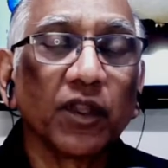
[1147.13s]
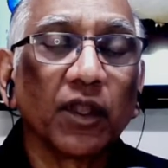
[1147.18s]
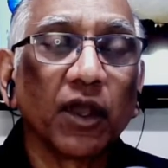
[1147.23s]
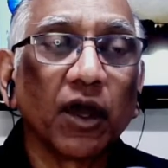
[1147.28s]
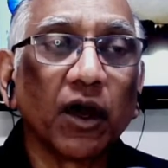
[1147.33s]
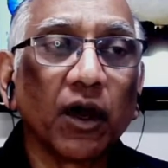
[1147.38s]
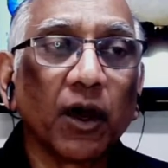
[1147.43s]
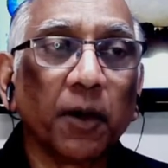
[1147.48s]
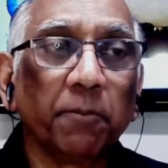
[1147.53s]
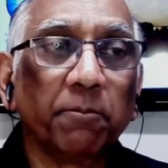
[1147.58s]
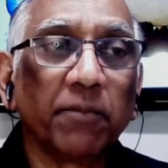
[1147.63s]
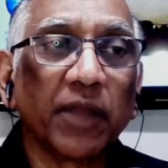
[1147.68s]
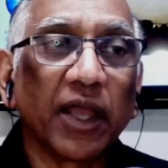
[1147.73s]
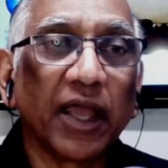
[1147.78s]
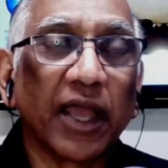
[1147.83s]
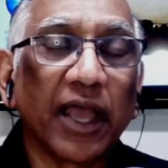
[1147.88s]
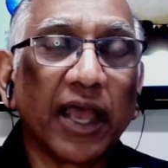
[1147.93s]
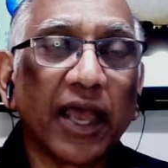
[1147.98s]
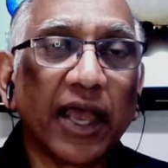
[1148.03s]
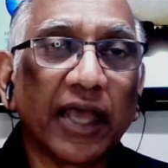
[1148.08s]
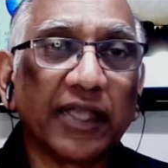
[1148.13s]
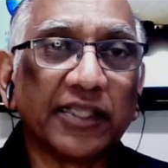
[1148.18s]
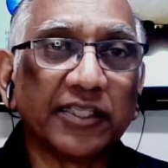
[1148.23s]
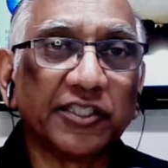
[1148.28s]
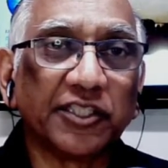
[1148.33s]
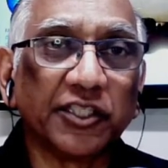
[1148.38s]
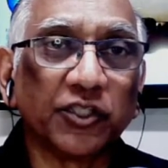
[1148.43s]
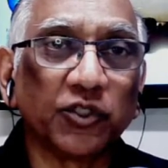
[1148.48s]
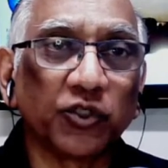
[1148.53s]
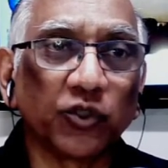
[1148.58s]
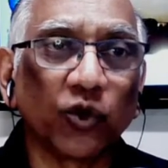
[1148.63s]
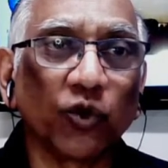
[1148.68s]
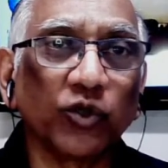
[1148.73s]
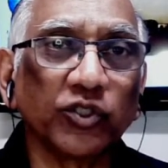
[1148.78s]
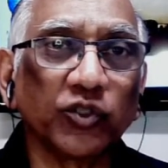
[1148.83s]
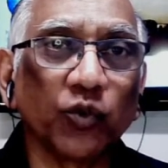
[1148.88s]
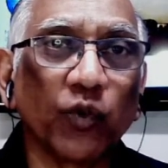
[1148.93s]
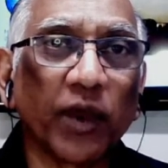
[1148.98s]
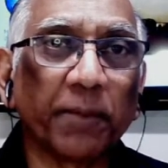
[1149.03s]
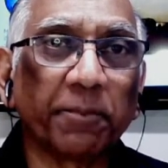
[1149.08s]
And she throws the
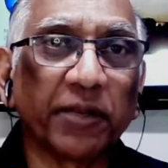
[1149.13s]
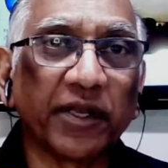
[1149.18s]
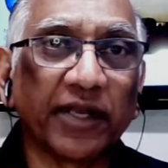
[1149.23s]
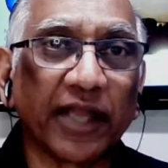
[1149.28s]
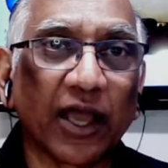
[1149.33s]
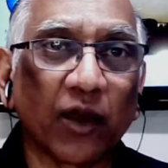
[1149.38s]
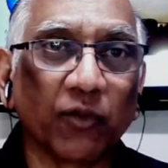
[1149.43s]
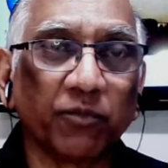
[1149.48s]
weapon down.